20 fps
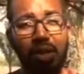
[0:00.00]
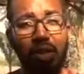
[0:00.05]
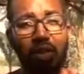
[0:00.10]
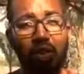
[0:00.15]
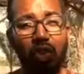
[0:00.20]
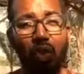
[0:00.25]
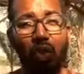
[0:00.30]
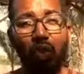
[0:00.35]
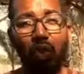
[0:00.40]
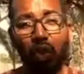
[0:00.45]

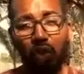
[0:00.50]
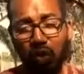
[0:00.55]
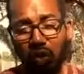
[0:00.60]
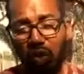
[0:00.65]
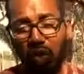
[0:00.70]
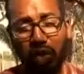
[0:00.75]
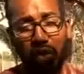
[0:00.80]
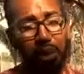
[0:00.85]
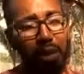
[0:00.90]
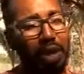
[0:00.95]
So you
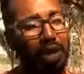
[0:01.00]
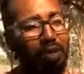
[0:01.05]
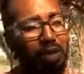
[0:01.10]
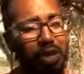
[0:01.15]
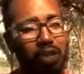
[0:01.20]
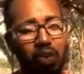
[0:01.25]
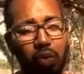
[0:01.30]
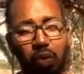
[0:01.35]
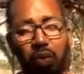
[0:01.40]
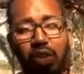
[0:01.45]
still the main
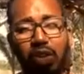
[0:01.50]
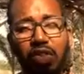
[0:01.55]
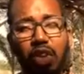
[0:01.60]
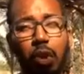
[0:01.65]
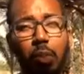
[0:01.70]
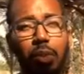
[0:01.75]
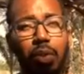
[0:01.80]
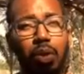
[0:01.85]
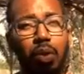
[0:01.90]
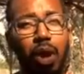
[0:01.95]
teacher. We're just
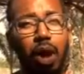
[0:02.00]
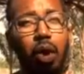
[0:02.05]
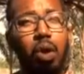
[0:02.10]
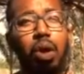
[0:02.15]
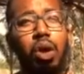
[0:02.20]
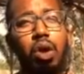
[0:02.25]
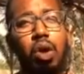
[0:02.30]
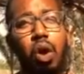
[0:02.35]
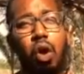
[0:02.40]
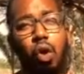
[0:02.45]
helping you out
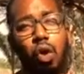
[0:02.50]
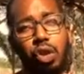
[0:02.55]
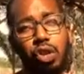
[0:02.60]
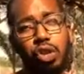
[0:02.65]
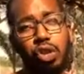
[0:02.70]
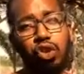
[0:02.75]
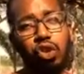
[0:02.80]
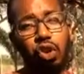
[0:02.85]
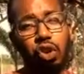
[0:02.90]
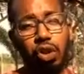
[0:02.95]
on
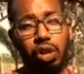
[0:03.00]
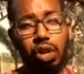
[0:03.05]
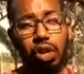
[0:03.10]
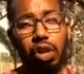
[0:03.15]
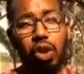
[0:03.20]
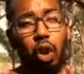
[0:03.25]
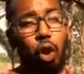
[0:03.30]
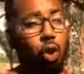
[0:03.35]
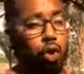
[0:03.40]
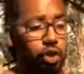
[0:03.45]
your journey,
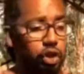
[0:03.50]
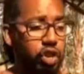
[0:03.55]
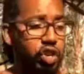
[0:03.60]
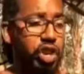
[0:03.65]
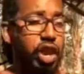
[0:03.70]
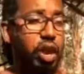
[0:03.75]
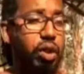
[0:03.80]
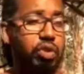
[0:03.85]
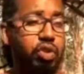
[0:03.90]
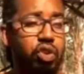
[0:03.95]
on your
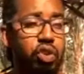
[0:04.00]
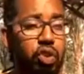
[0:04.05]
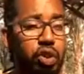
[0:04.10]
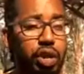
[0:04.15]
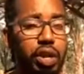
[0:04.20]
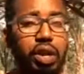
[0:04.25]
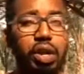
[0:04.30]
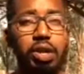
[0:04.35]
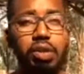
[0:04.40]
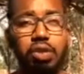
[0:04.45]
child's
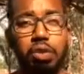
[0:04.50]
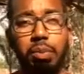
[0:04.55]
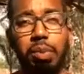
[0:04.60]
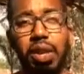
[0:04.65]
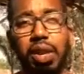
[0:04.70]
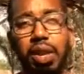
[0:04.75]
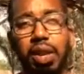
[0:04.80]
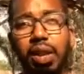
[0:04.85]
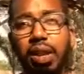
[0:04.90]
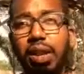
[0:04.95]
journey to
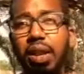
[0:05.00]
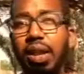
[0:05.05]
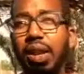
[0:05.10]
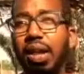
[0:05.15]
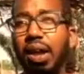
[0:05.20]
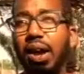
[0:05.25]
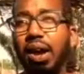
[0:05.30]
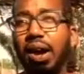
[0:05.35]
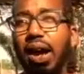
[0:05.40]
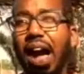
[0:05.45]
being
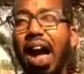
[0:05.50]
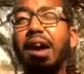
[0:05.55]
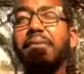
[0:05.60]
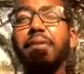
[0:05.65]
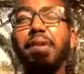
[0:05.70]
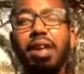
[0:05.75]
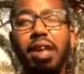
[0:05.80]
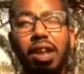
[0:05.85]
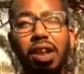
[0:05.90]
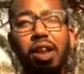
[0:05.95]

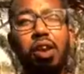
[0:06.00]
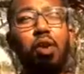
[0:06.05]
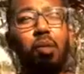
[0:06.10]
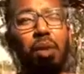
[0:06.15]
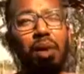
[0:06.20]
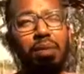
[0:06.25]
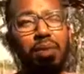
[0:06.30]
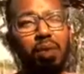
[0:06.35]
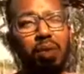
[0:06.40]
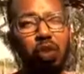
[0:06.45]
African
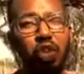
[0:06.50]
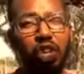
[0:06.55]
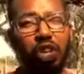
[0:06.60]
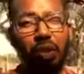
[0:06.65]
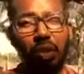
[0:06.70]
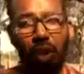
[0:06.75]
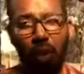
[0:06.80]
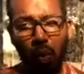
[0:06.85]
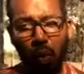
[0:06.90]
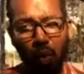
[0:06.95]

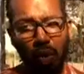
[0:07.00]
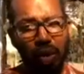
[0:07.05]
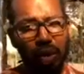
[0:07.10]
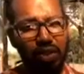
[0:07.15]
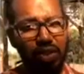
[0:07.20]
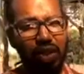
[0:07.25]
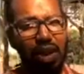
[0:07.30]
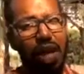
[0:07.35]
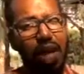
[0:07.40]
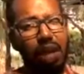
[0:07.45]
revolutionary and
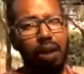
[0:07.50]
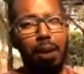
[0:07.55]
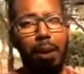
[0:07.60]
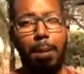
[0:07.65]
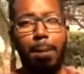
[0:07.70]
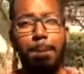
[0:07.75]
warrior scholar.